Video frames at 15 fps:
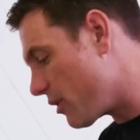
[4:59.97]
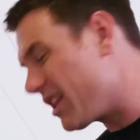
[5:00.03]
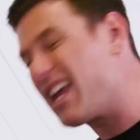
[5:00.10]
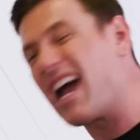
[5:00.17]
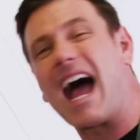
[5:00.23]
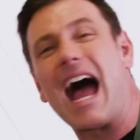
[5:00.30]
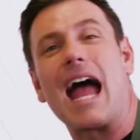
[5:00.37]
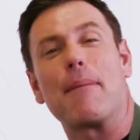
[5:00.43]
really
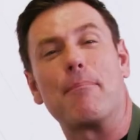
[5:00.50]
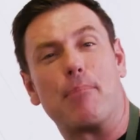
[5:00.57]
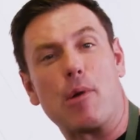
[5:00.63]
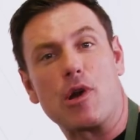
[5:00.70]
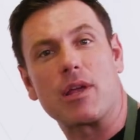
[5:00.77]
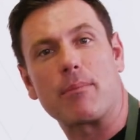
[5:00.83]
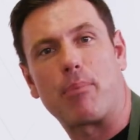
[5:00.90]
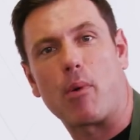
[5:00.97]
high
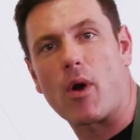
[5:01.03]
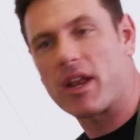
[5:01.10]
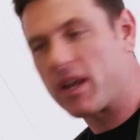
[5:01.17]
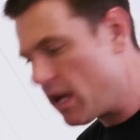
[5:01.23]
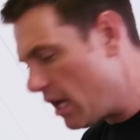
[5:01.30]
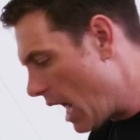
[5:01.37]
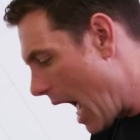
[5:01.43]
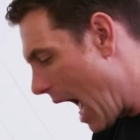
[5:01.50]
burning point,
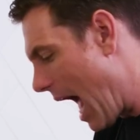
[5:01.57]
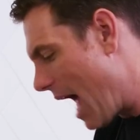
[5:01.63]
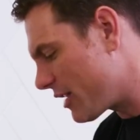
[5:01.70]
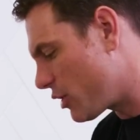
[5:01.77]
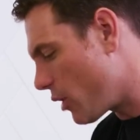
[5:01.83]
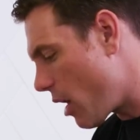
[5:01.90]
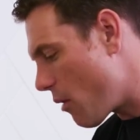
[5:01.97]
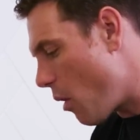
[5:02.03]
uh,
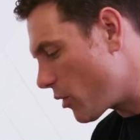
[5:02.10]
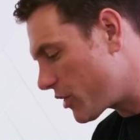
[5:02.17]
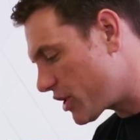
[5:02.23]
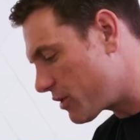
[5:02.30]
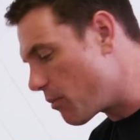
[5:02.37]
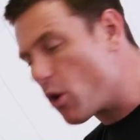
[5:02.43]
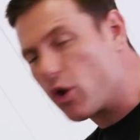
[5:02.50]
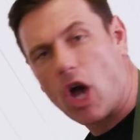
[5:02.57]
so it won't
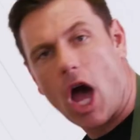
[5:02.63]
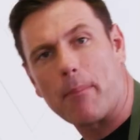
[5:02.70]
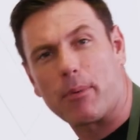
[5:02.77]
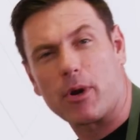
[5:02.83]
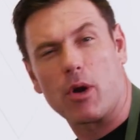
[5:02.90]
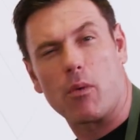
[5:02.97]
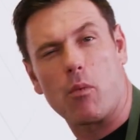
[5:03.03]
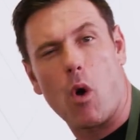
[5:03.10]
smoke
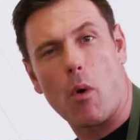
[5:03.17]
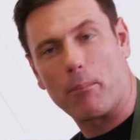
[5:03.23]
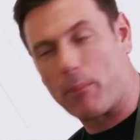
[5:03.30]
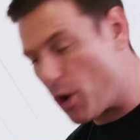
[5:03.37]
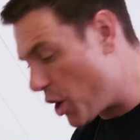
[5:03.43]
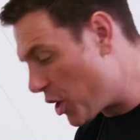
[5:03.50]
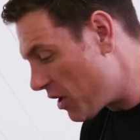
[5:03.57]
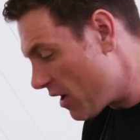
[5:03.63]
up or it won't
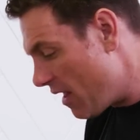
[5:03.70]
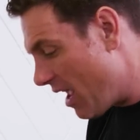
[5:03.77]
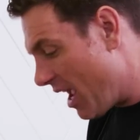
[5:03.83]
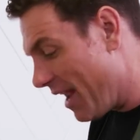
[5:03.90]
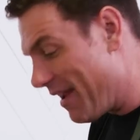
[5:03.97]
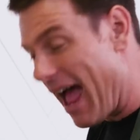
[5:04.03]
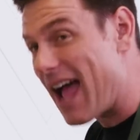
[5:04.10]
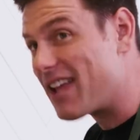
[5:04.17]
burn.
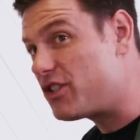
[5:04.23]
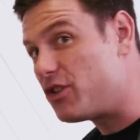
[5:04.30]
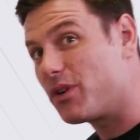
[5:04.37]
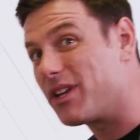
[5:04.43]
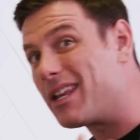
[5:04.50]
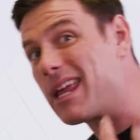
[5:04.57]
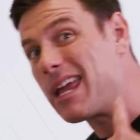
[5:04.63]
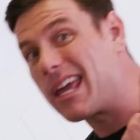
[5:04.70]
And as you
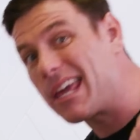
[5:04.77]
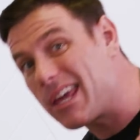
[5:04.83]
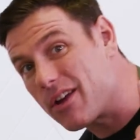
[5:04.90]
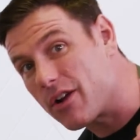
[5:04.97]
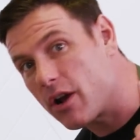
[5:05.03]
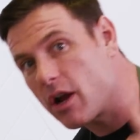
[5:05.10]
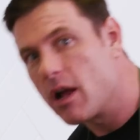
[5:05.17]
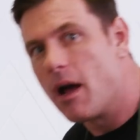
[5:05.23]
can
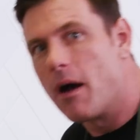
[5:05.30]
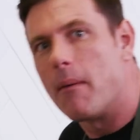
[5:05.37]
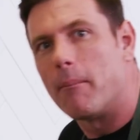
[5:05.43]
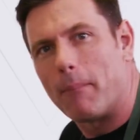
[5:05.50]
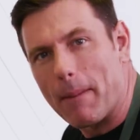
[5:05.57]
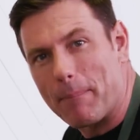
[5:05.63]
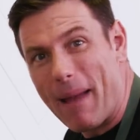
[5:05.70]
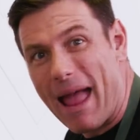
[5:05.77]
hear,
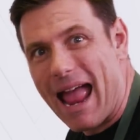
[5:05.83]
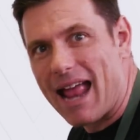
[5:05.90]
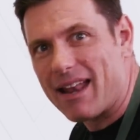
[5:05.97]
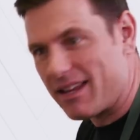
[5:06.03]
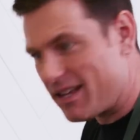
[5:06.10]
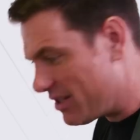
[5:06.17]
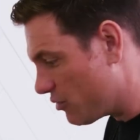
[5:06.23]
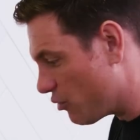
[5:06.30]
my
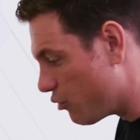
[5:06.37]
pan is